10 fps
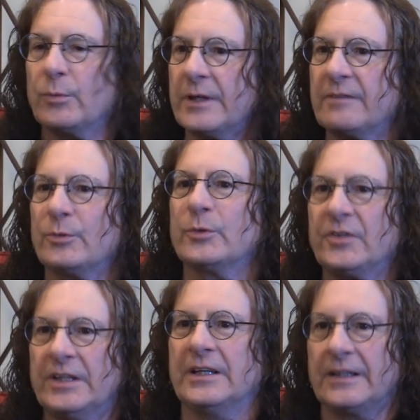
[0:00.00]
whatever
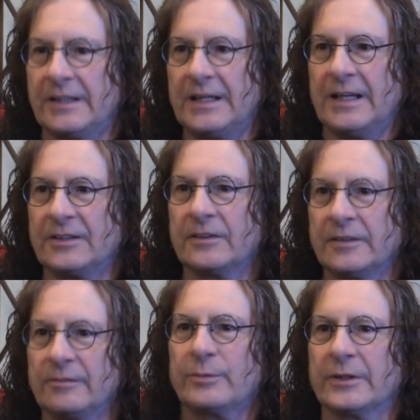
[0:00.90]
was here. They had to
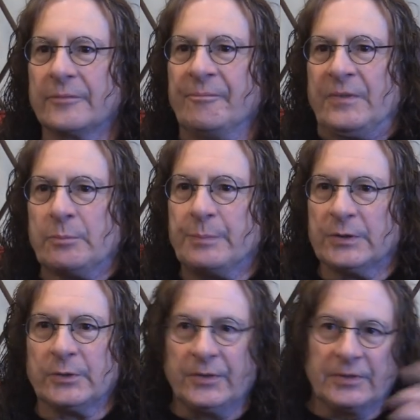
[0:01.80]
live with, yeah.
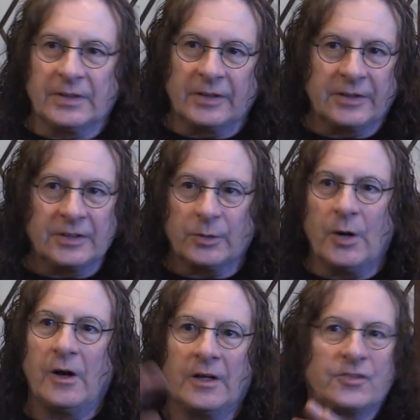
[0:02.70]
build uh, you know
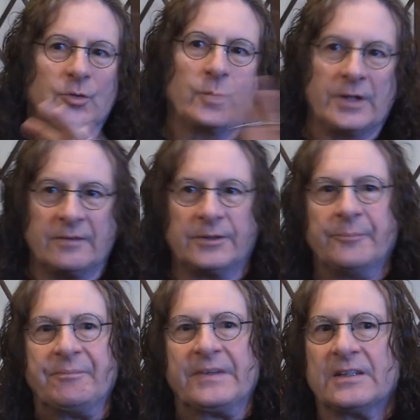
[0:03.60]
huts or whatever.
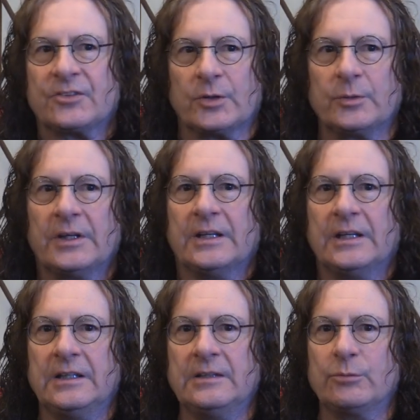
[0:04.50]
So
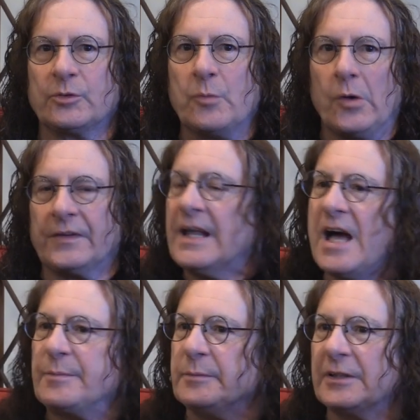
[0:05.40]
he was more than
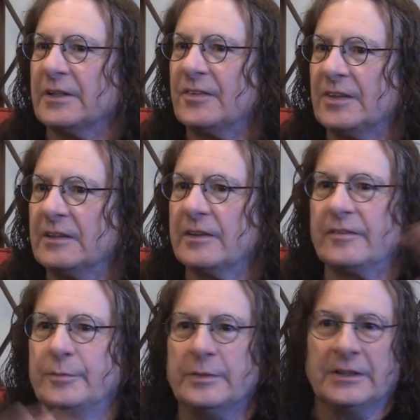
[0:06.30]
happy because he
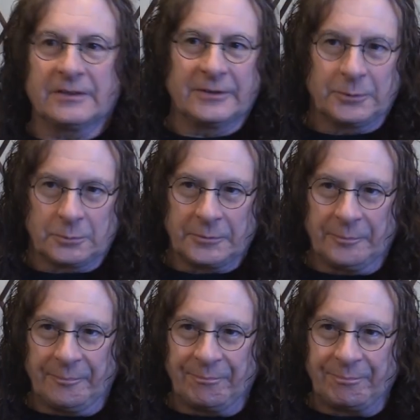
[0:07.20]
loved being alone.
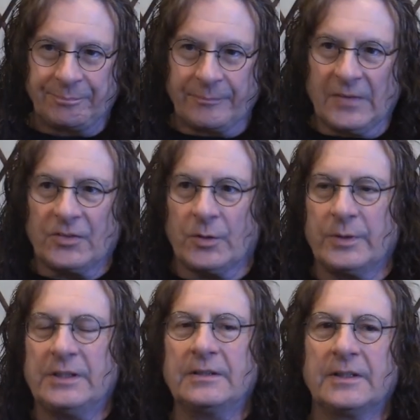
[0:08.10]
So
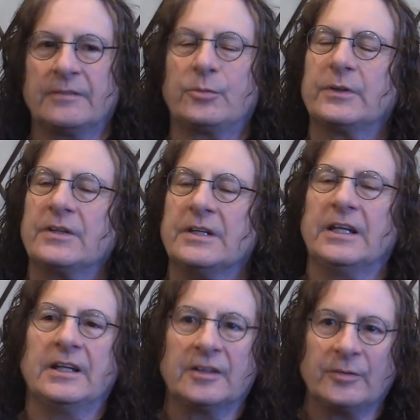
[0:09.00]
he lived with the
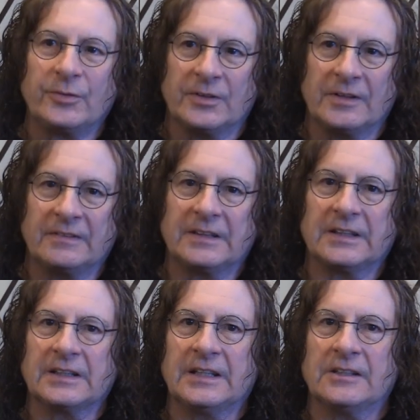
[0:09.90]
natives and
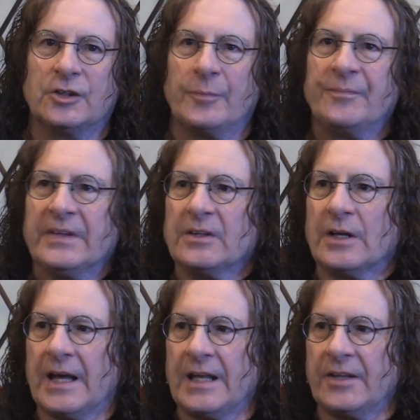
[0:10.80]
everything. And then um,
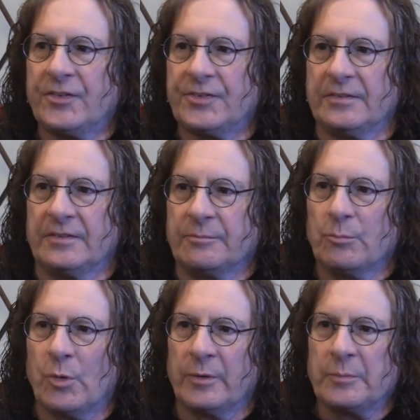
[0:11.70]
as
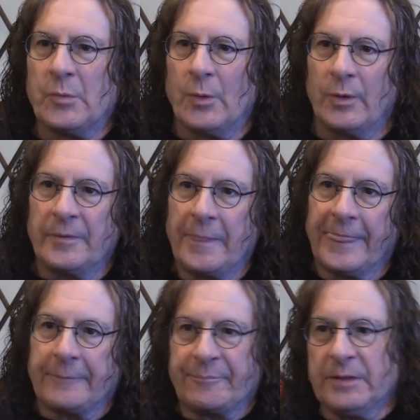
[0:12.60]
more and more
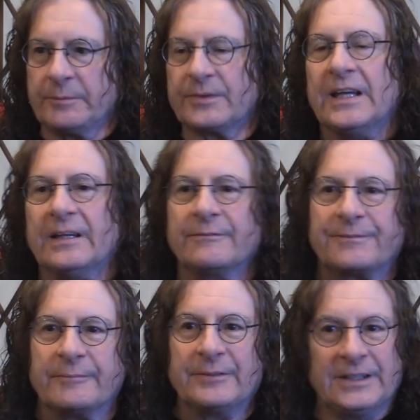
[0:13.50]
people came
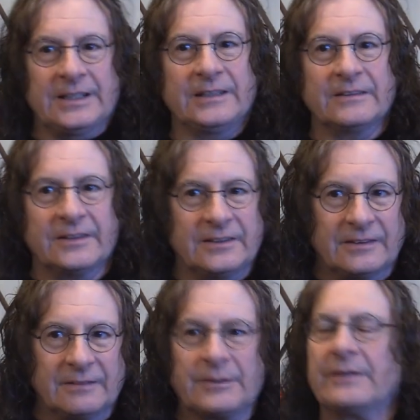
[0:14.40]
from England
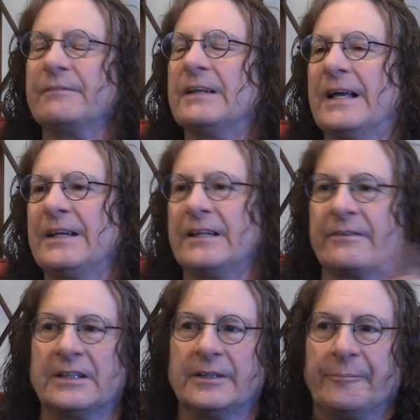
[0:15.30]
and th- that
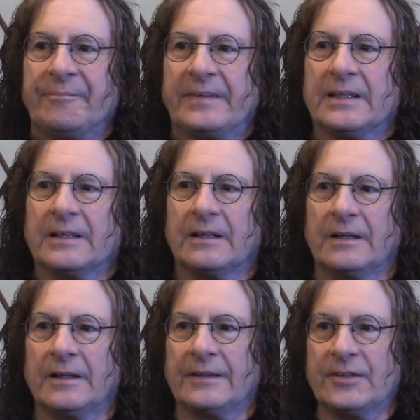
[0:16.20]
area,
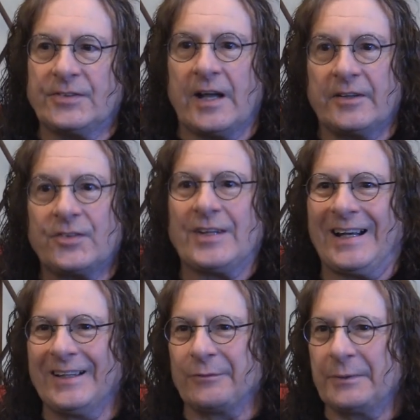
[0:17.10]
uh, they started
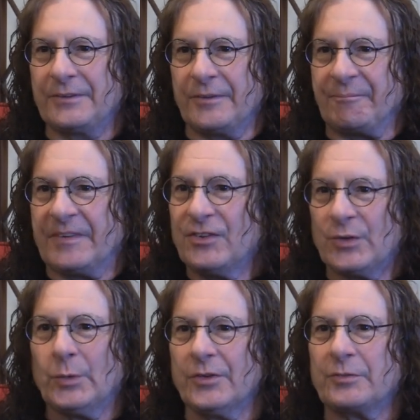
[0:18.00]
settling with him. He
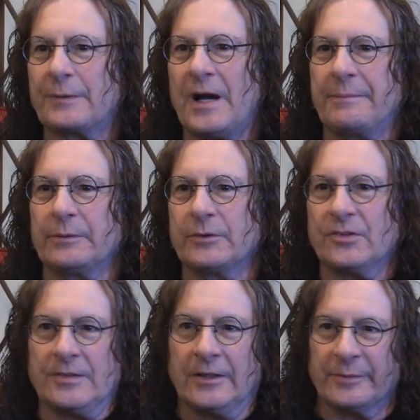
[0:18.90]
sold his property, which
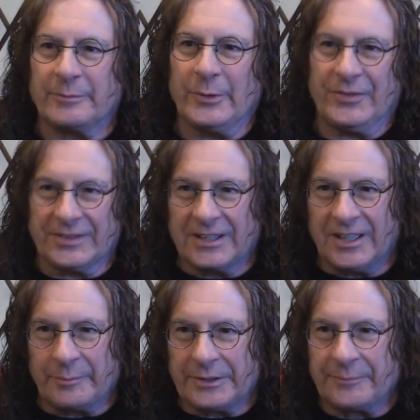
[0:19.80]
is now the Boston
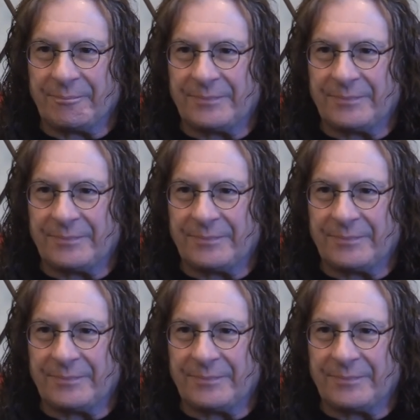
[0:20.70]
Common. Yeah,